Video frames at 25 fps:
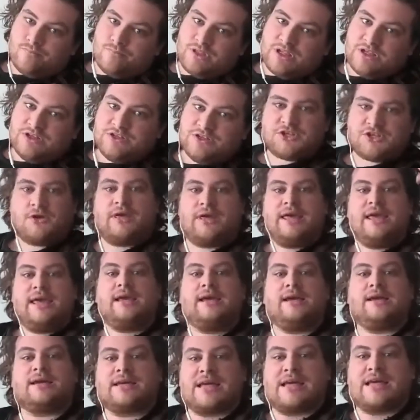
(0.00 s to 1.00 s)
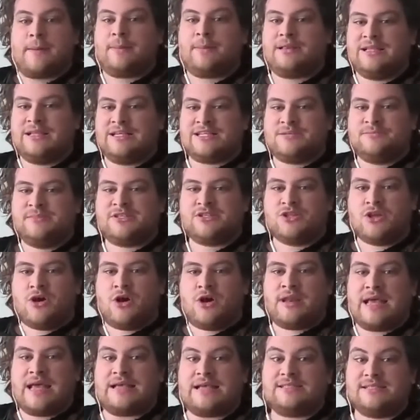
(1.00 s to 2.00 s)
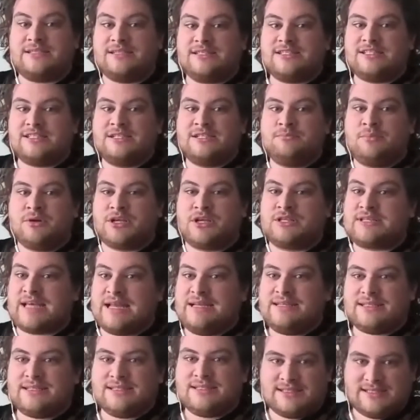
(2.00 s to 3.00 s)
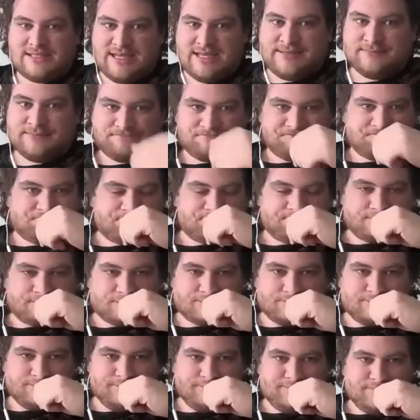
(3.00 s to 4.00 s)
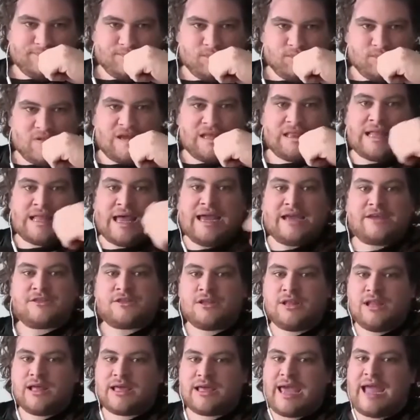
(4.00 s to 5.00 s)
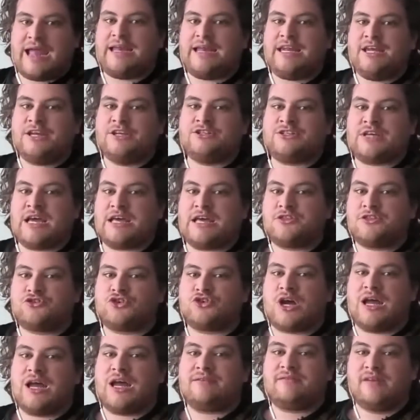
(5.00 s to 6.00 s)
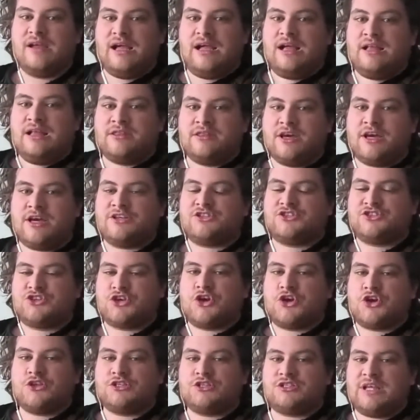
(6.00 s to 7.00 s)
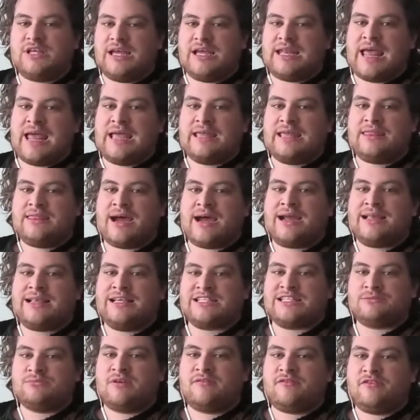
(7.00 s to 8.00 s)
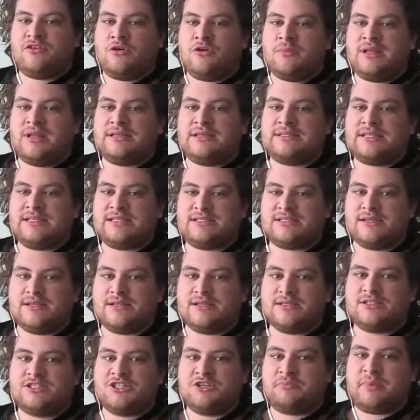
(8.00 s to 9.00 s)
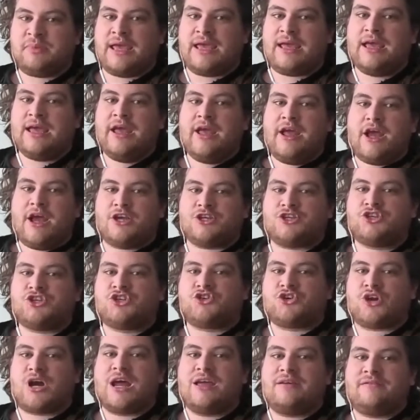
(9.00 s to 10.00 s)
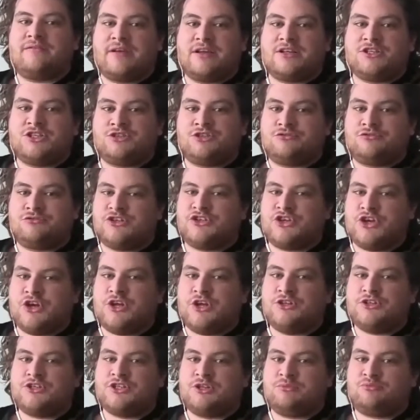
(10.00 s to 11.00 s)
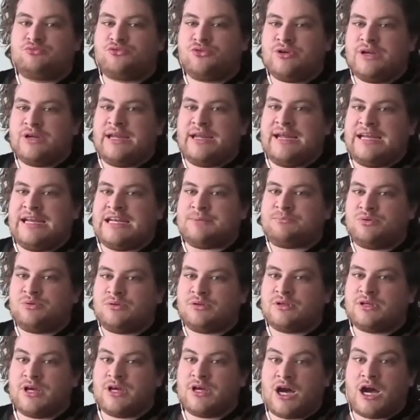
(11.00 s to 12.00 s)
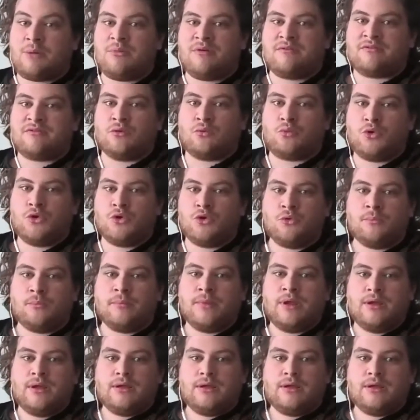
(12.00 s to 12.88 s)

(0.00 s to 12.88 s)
So here, capitalism is not an essence, but a tendency, like the Lacanian death drive, that asserts the innate nihilism of human existence to be a striving to return to the pre Oedipal calm of the womb.